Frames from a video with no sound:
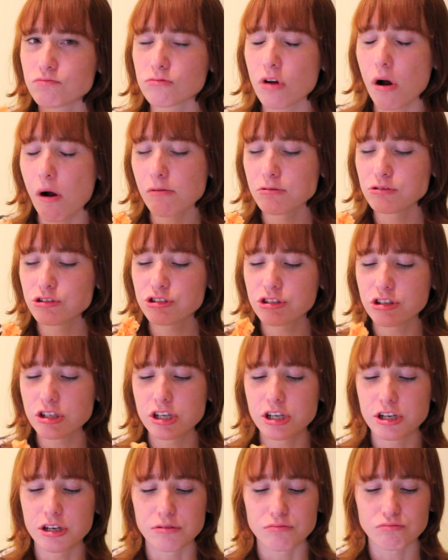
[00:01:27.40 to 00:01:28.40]
I'm going to sit
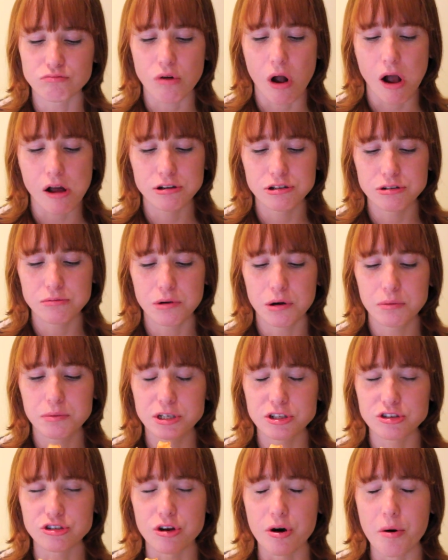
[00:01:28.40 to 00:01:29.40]
here and eat my
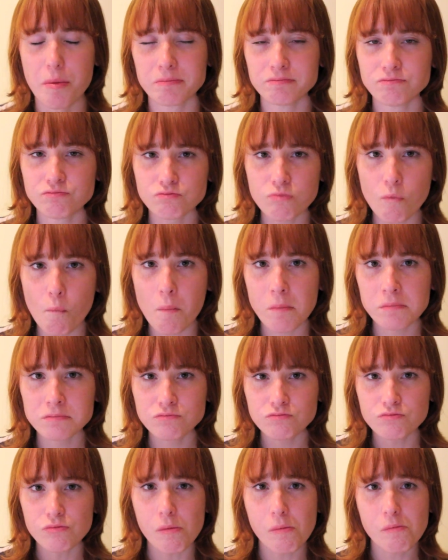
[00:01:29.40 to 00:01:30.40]
pizza
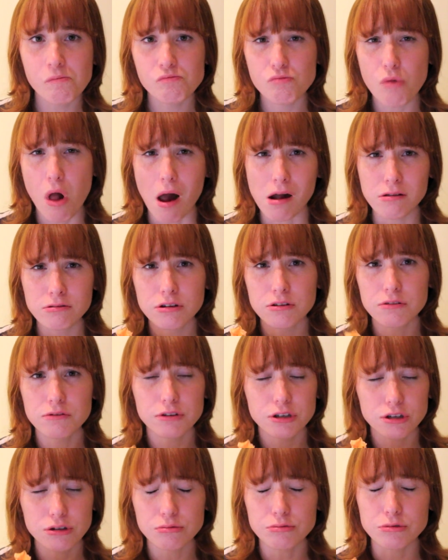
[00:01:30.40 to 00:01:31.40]
and then I
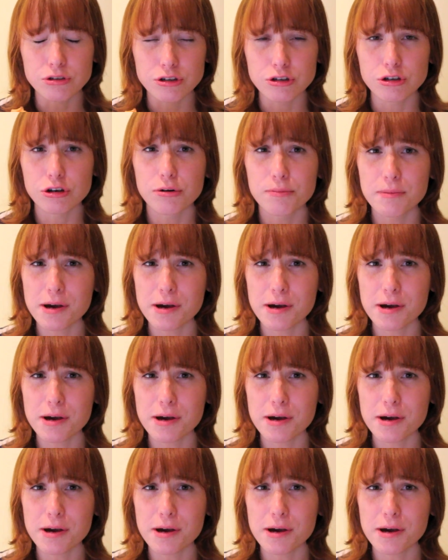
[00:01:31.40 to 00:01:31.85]
think I'm going to go to